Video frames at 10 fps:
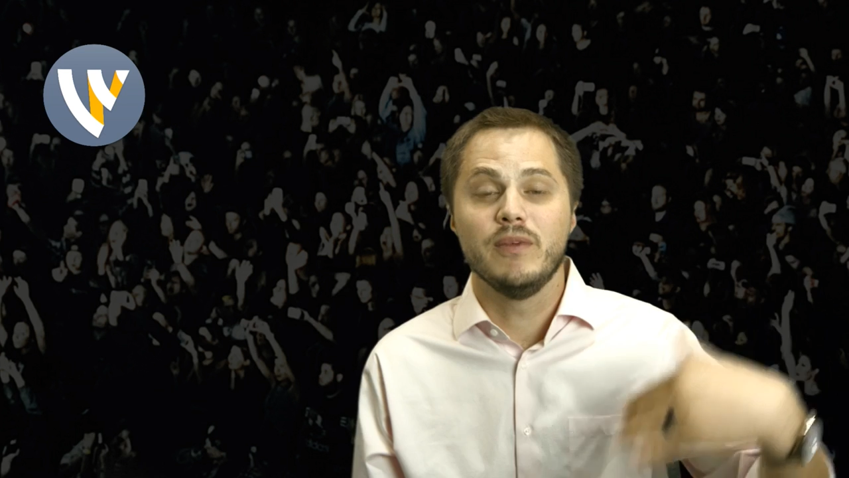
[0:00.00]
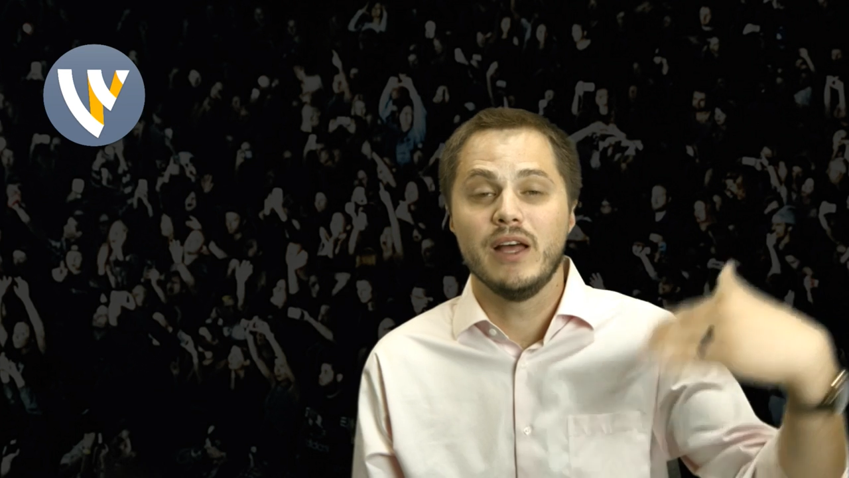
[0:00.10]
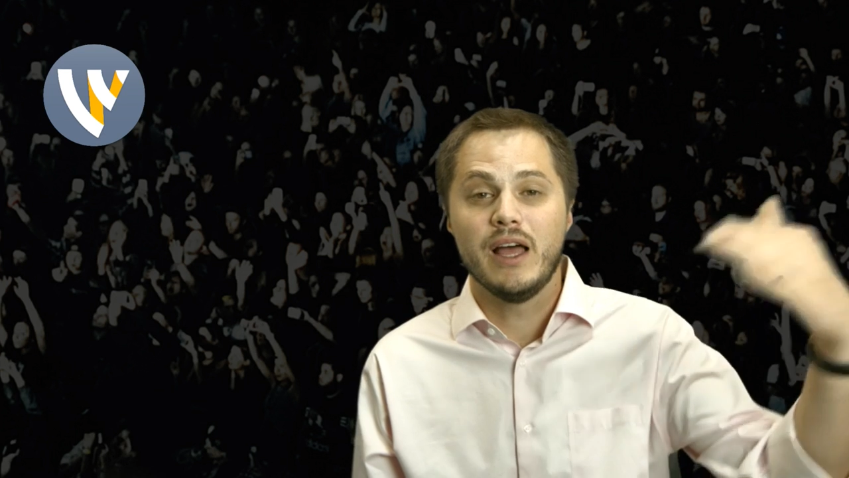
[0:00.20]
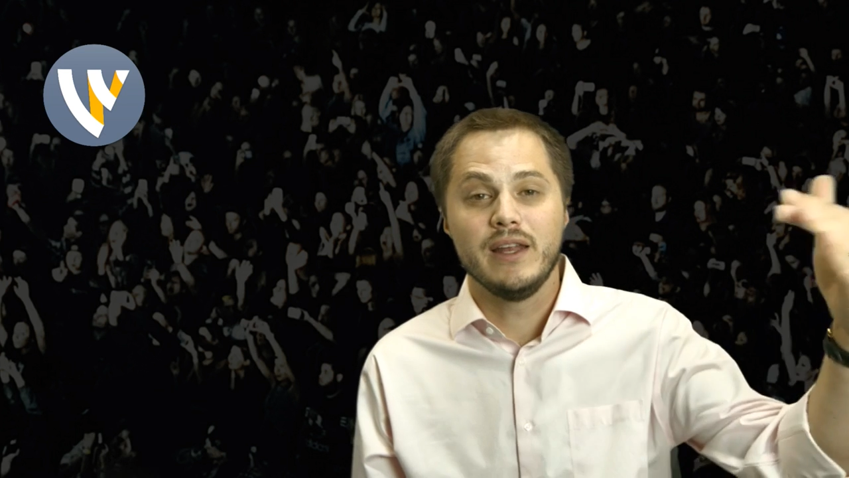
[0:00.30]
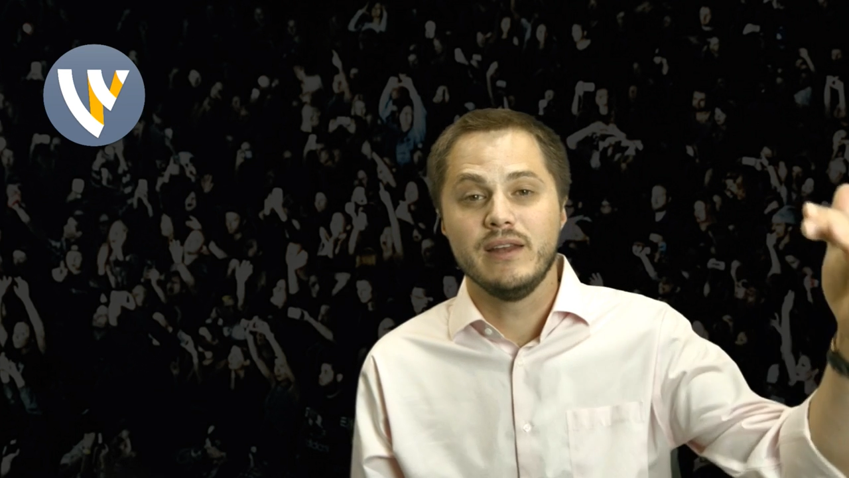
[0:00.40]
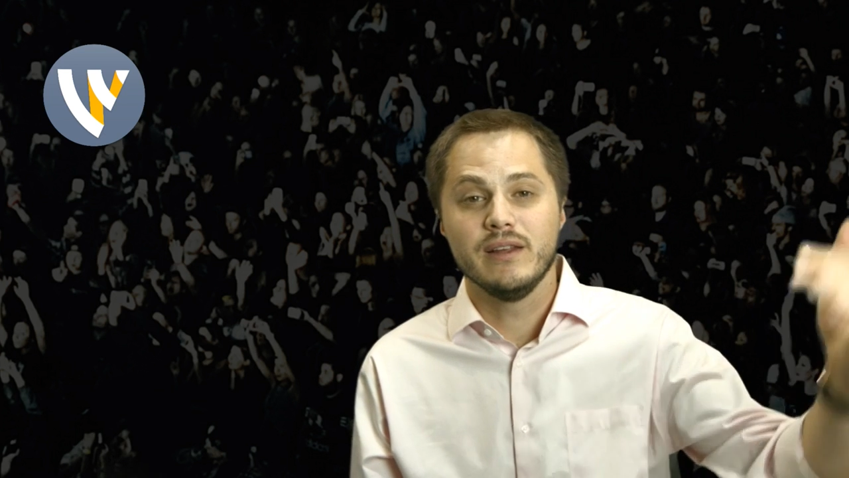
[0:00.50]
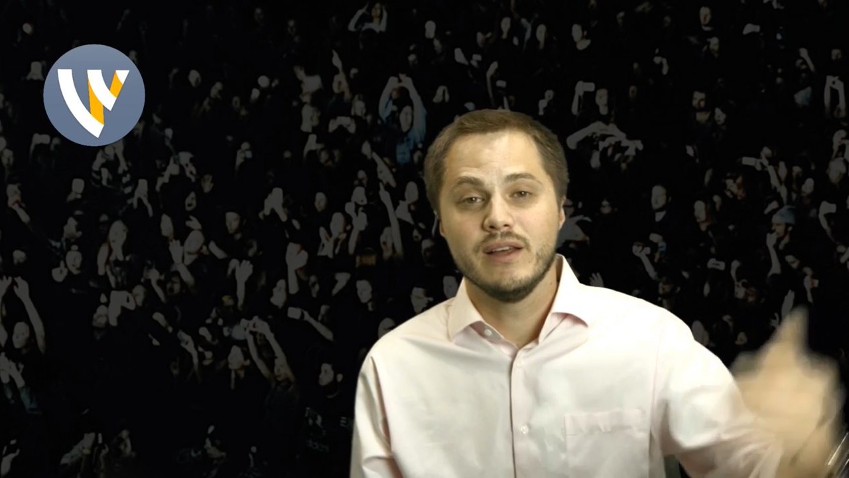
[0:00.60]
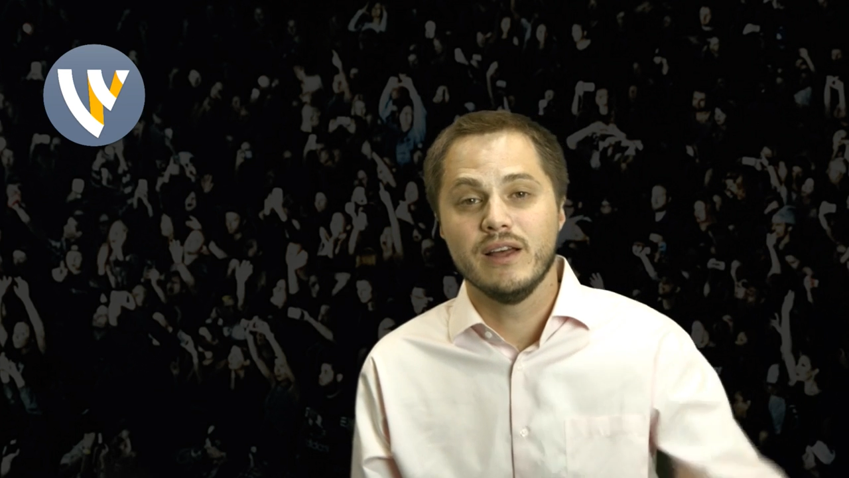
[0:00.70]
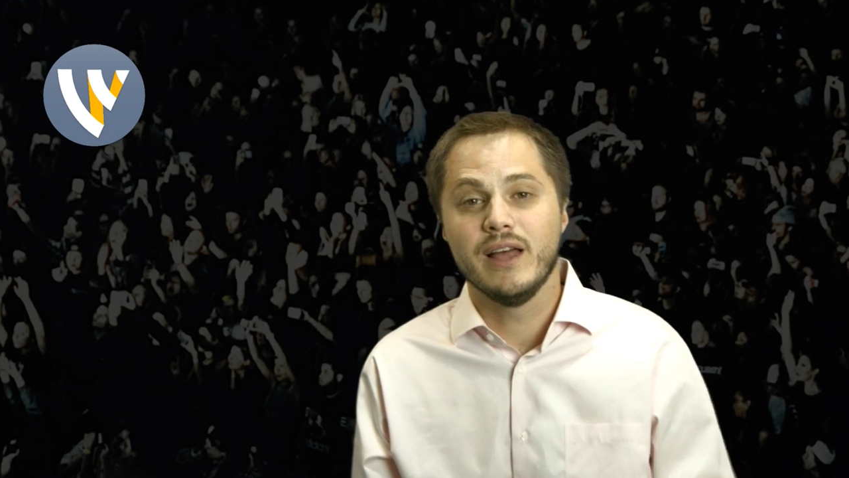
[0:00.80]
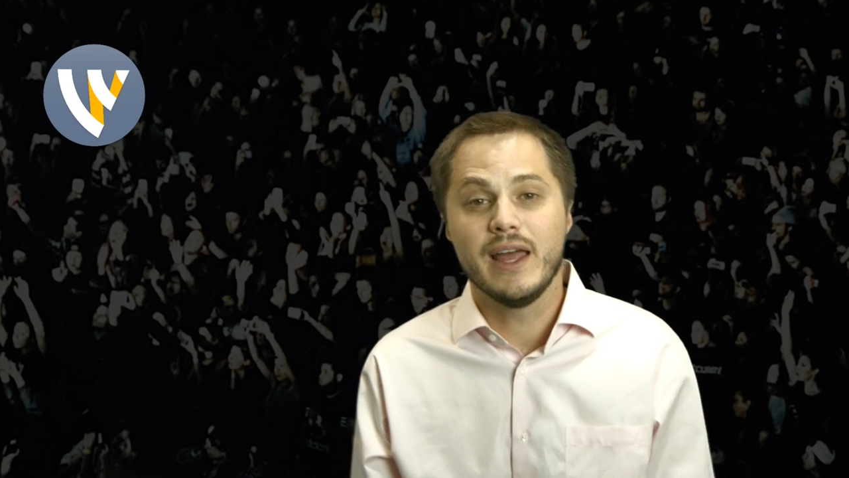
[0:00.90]
edit
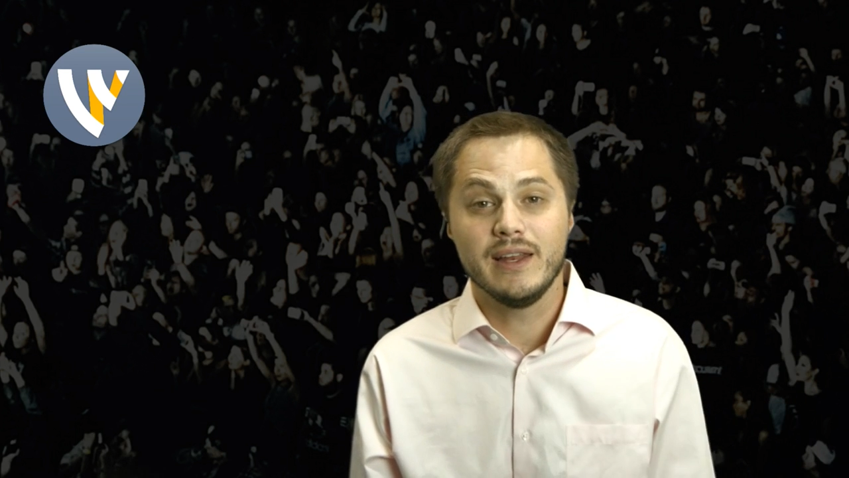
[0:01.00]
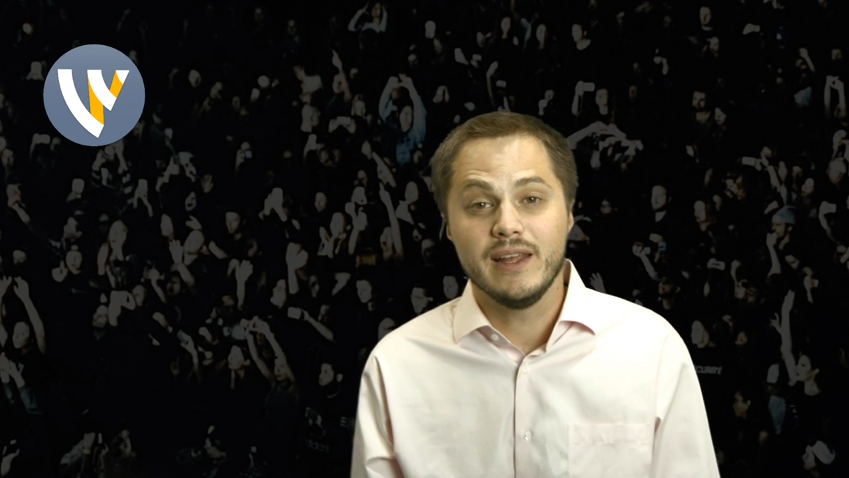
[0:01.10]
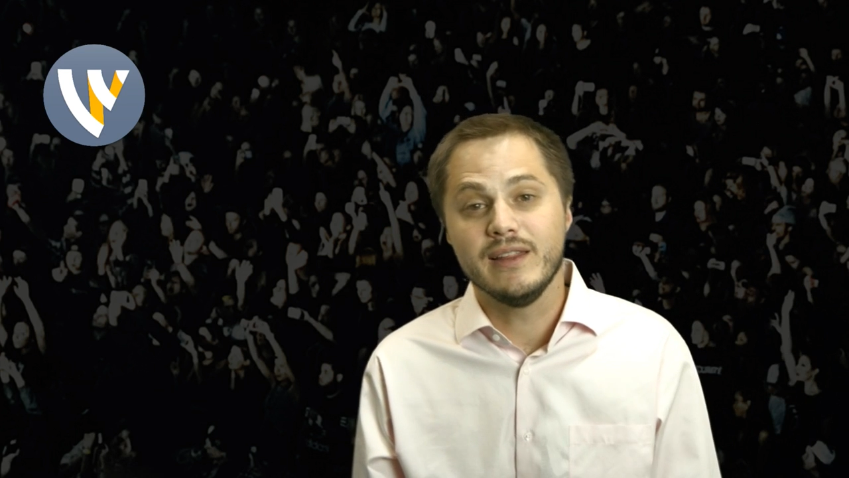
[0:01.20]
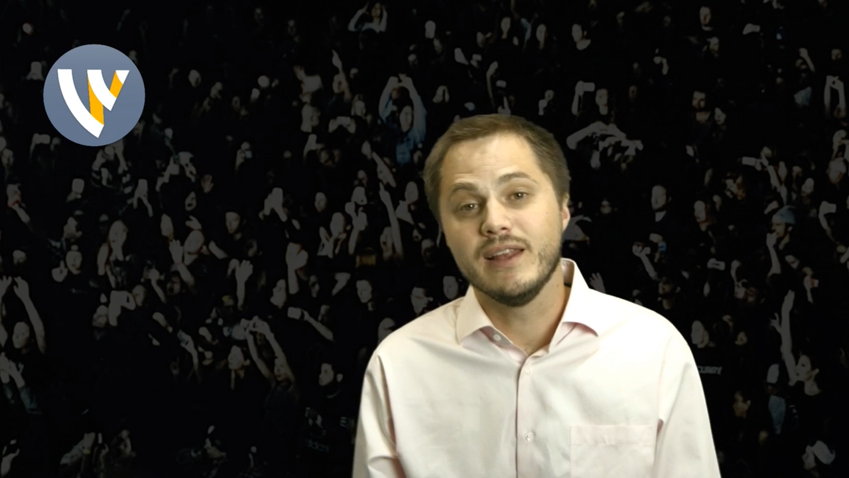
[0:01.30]
it,